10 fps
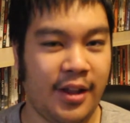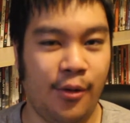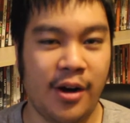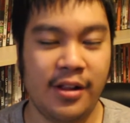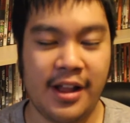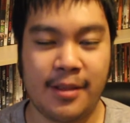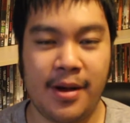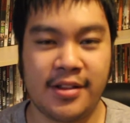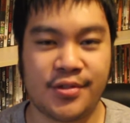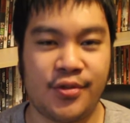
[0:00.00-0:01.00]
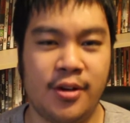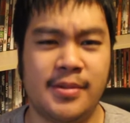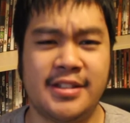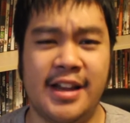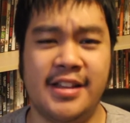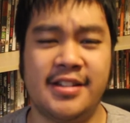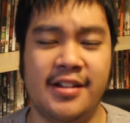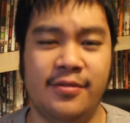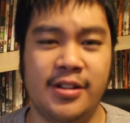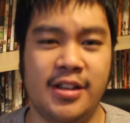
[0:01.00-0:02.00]
What I really like about this film is that it's
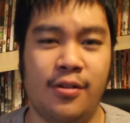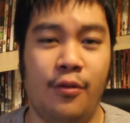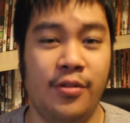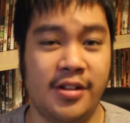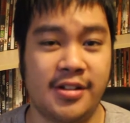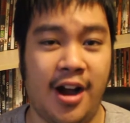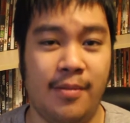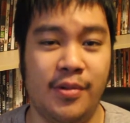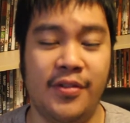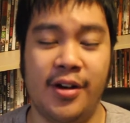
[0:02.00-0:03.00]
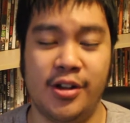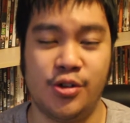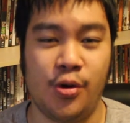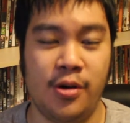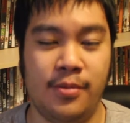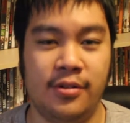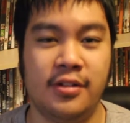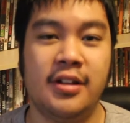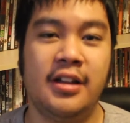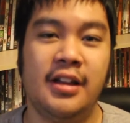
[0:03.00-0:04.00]
uh, really over the top but very enjoyable.